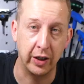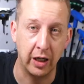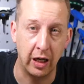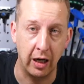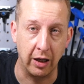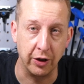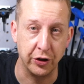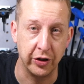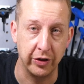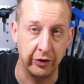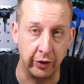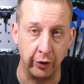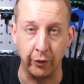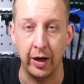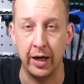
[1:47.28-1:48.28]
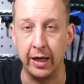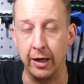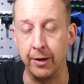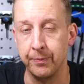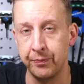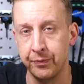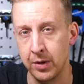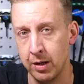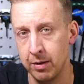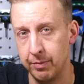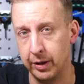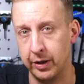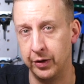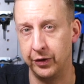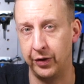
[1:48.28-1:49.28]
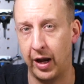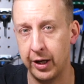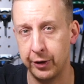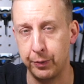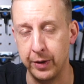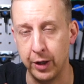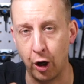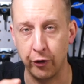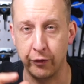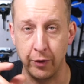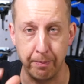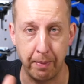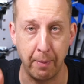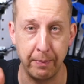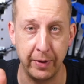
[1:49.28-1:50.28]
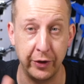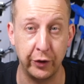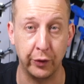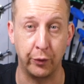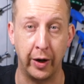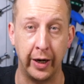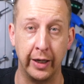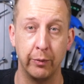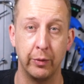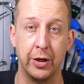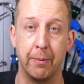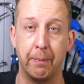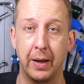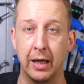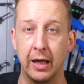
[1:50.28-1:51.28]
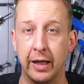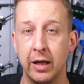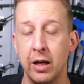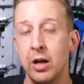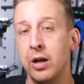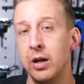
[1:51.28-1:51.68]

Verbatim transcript: a clutch derailleur, because as we know through bumpy terrain when you're pedaling,